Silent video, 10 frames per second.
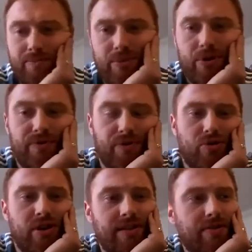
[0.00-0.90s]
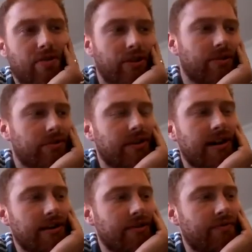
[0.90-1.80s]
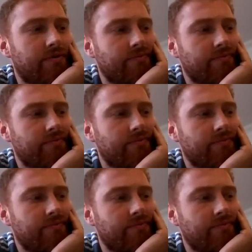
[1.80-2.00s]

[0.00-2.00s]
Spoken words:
beautiful chance to kind of